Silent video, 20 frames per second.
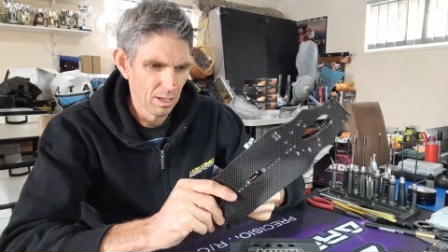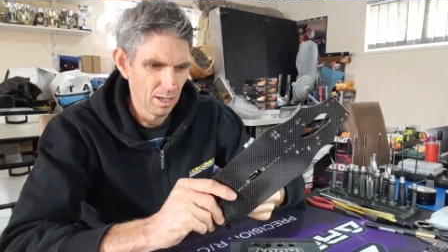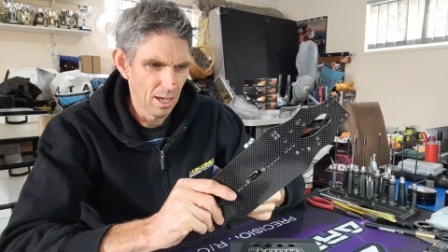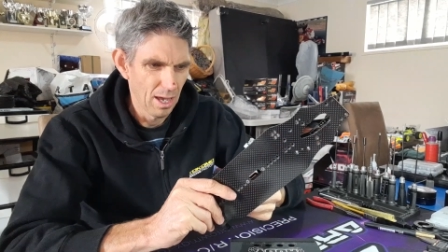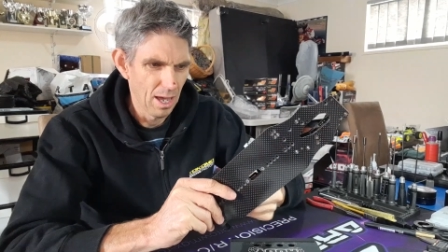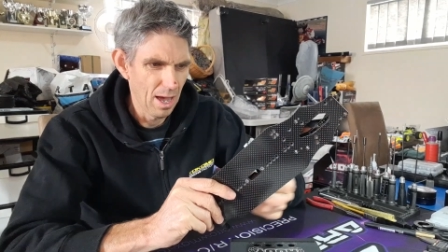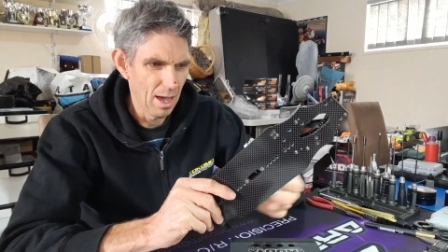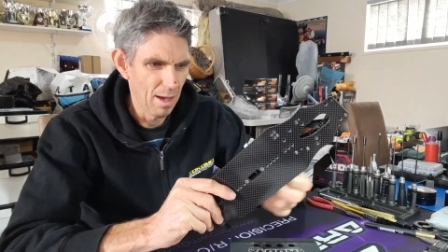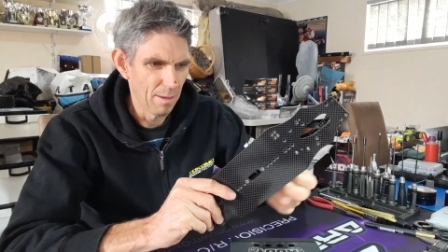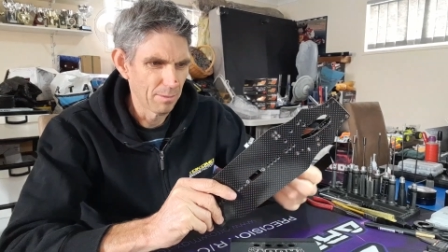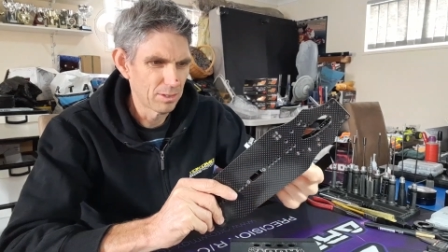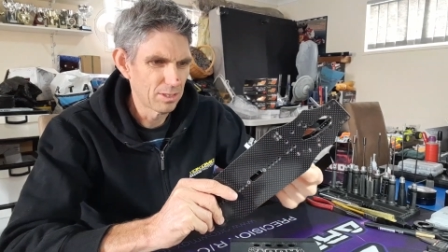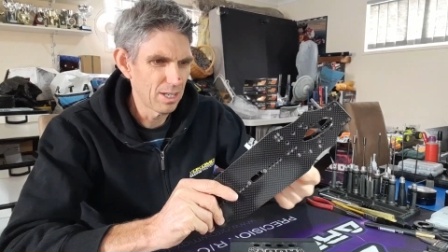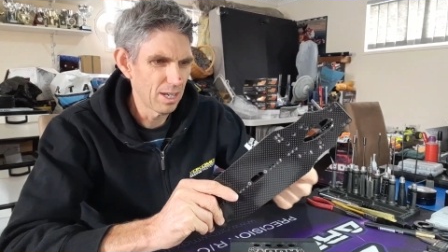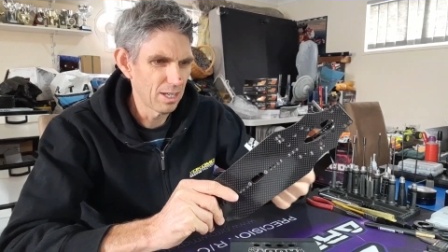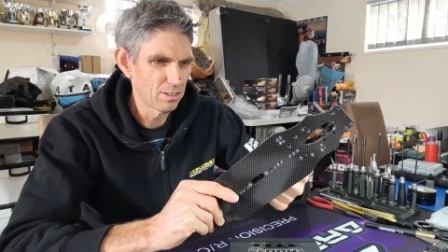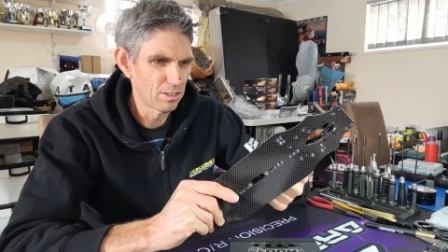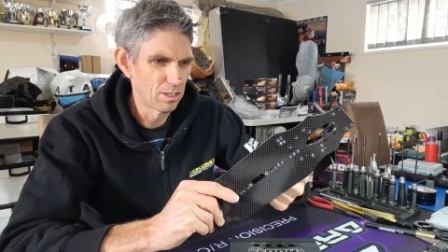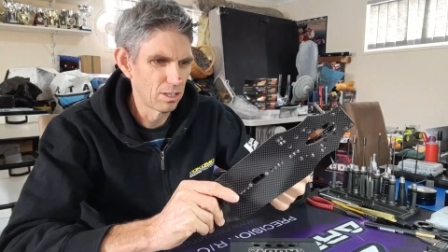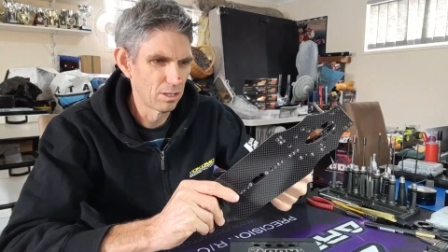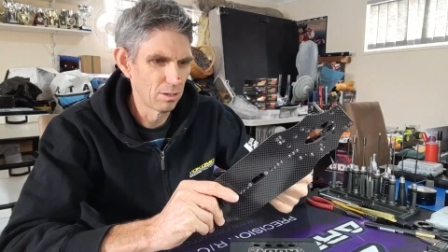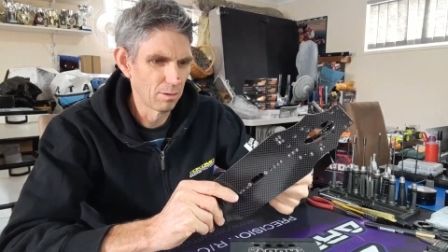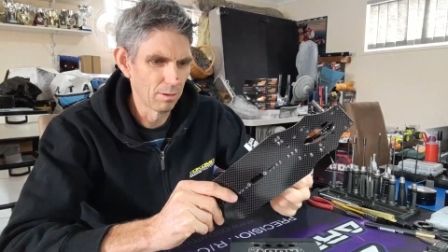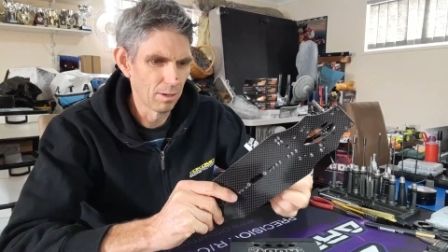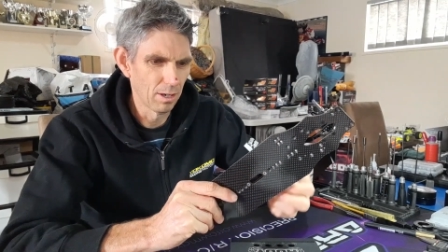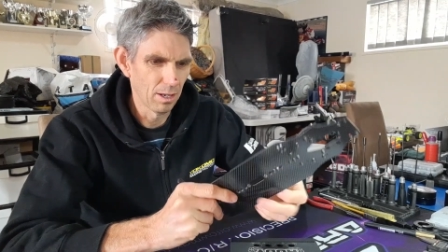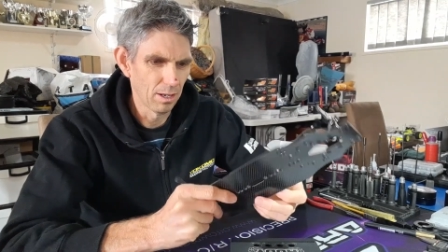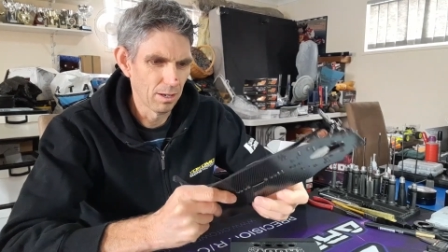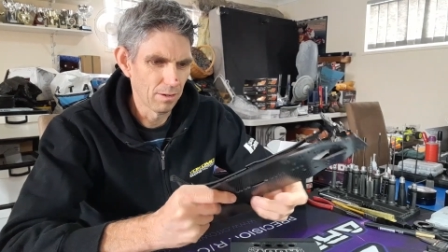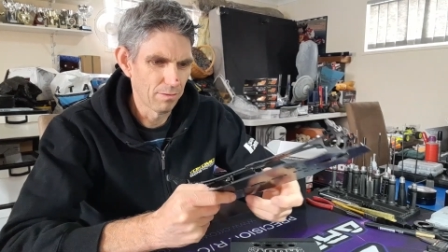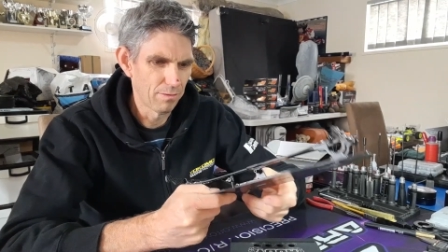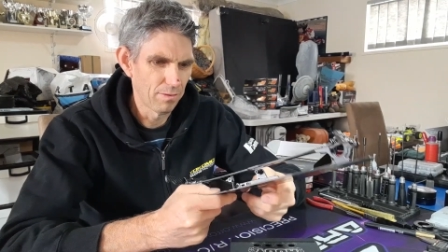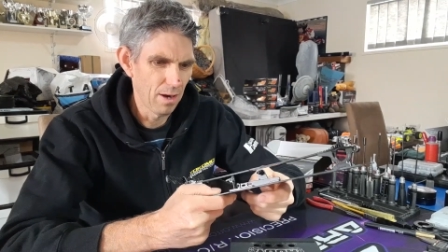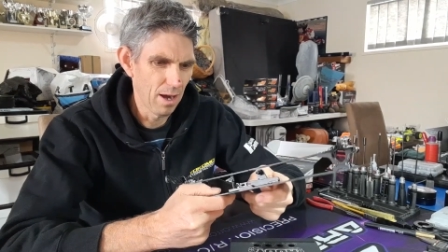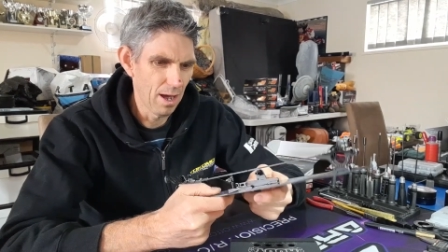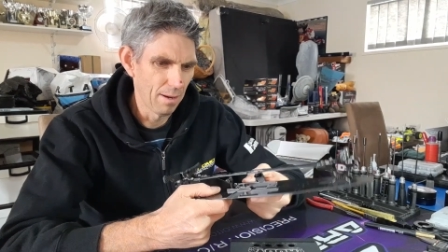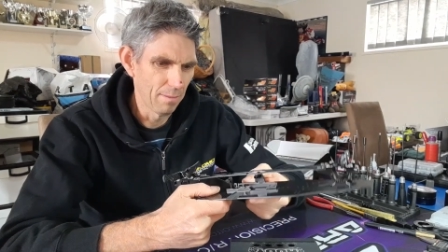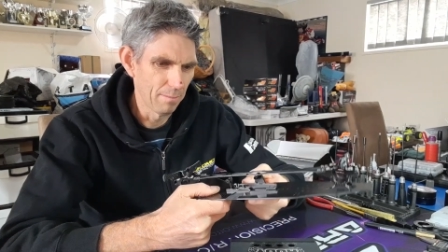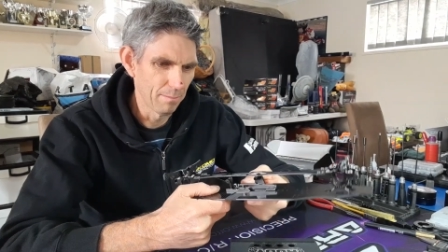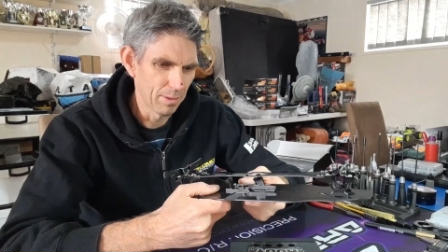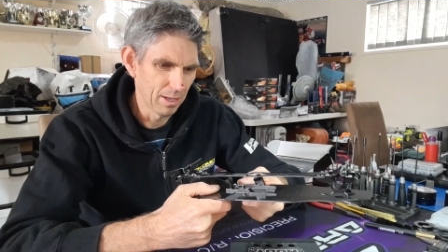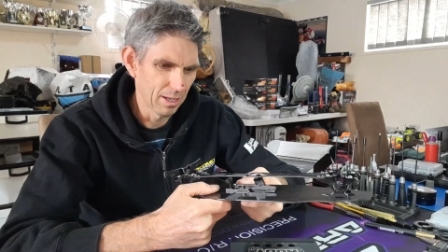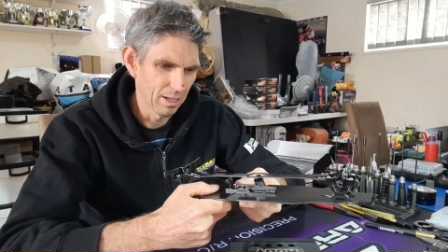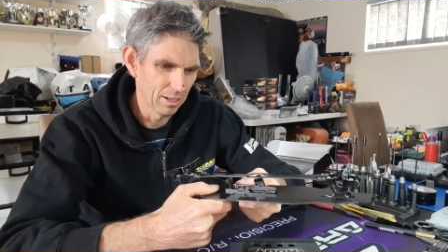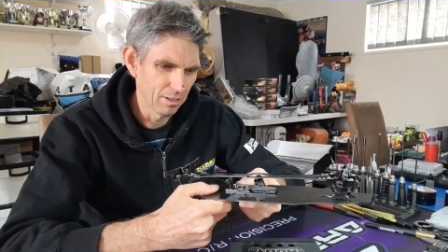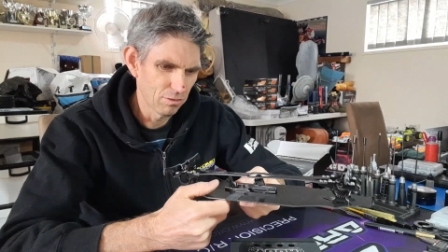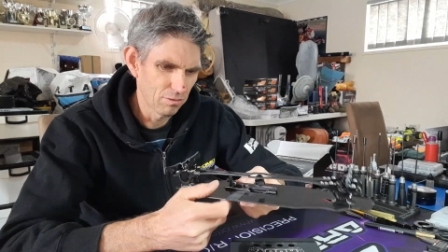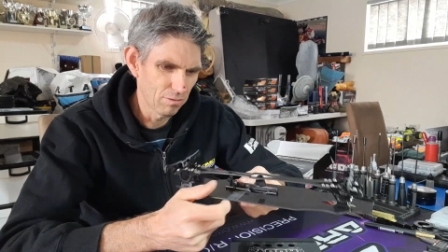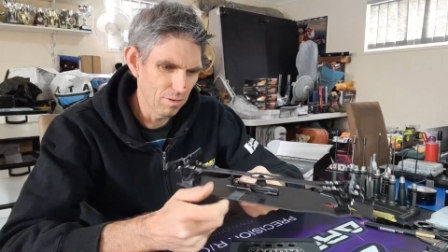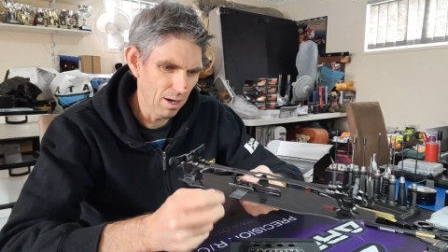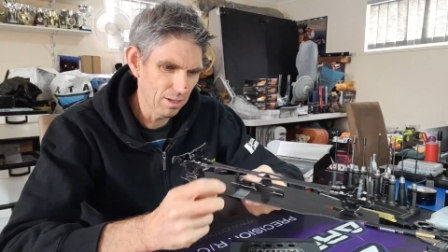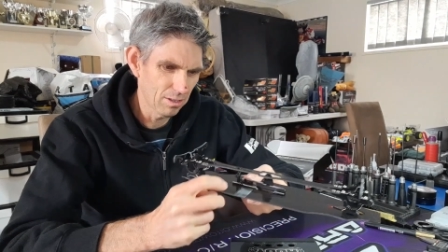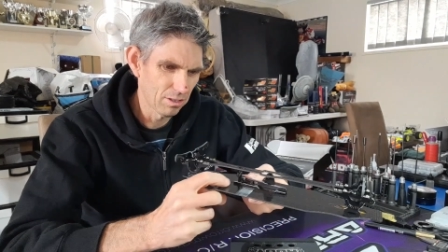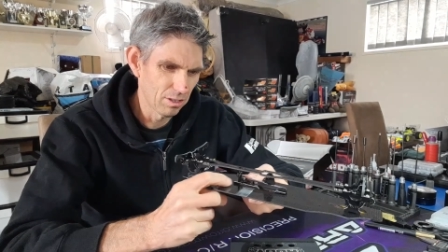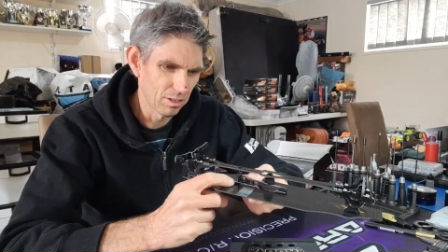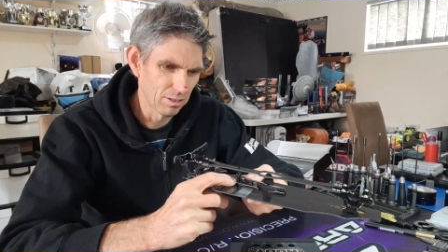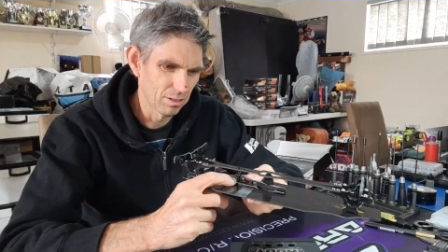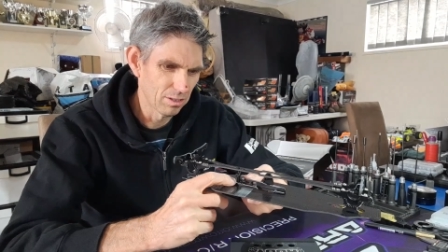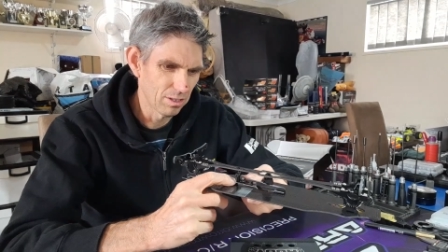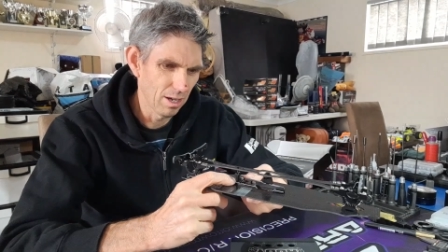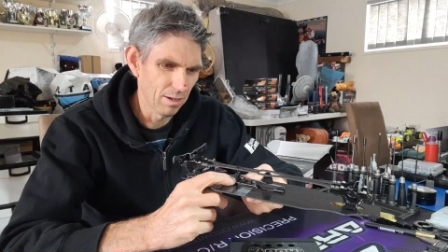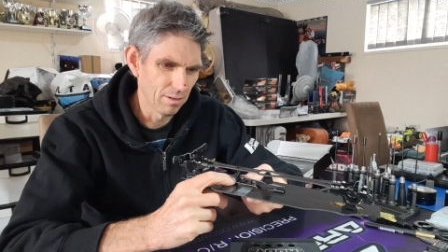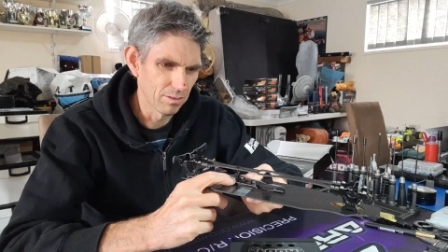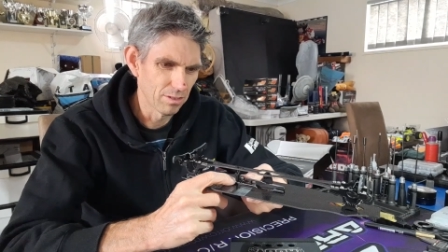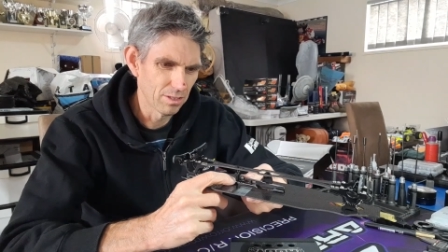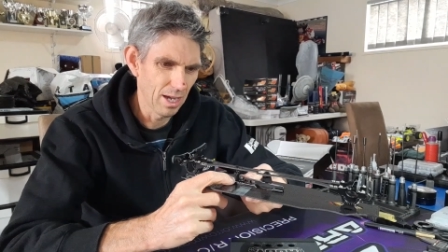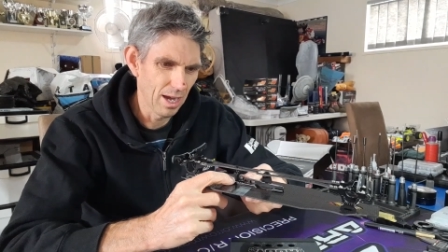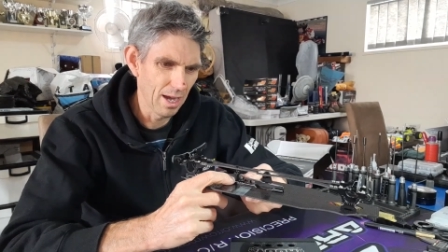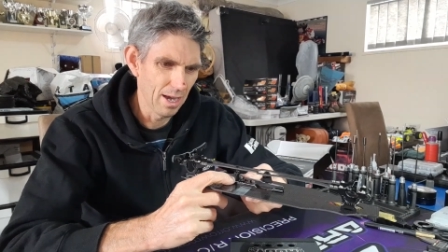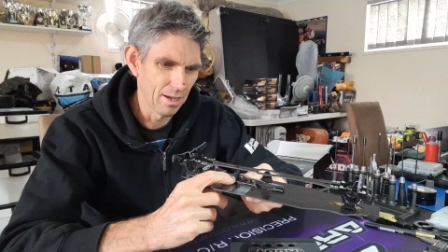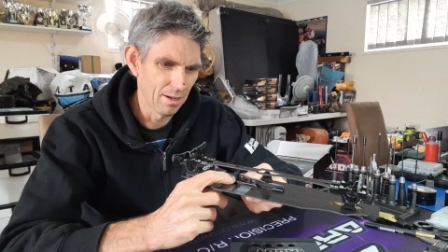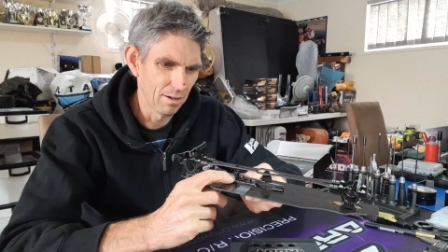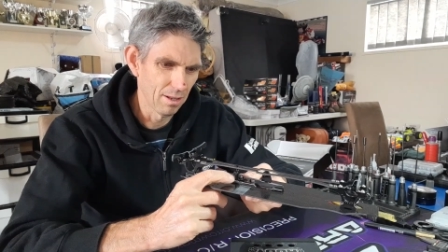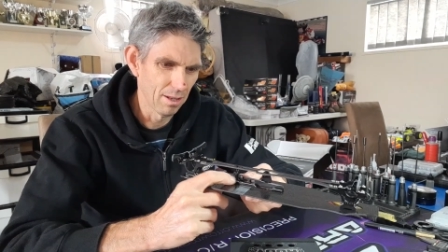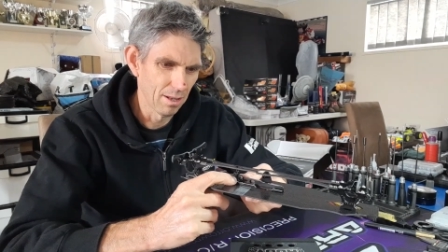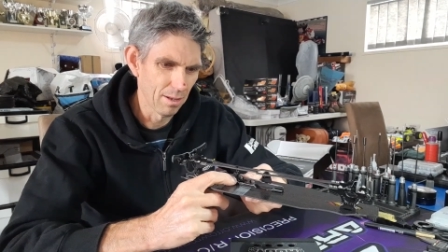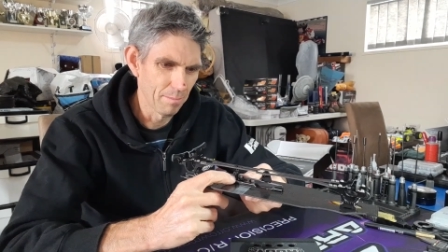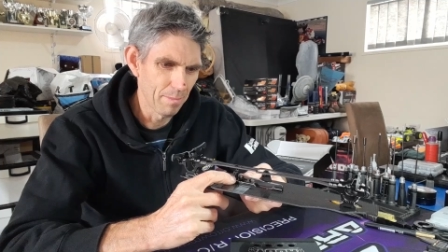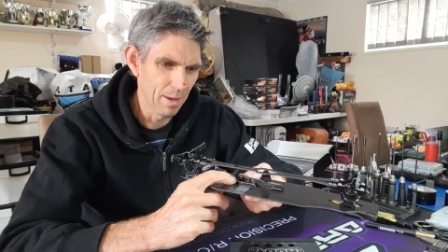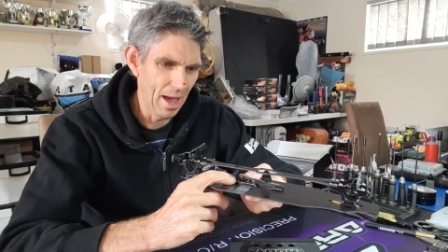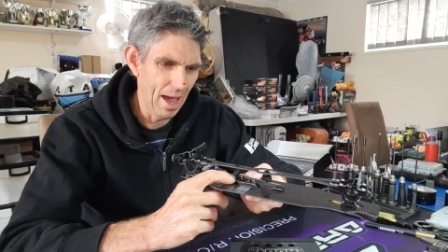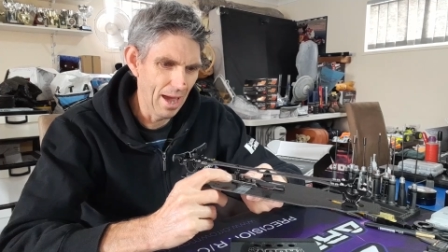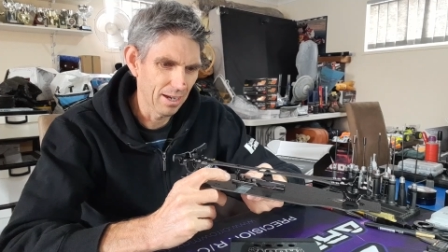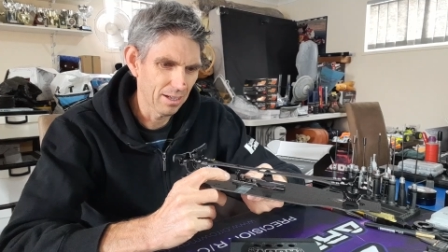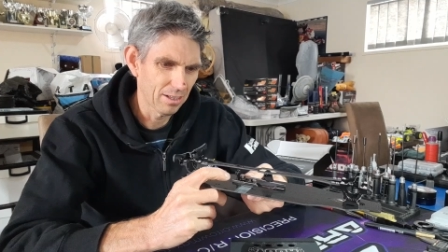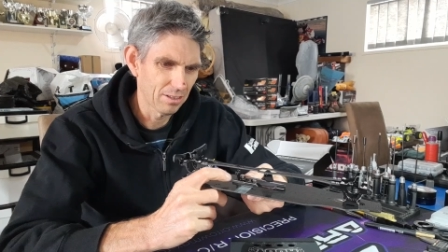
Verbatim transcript: Um, it says to do it on the front, but the instructions don't say it on the back.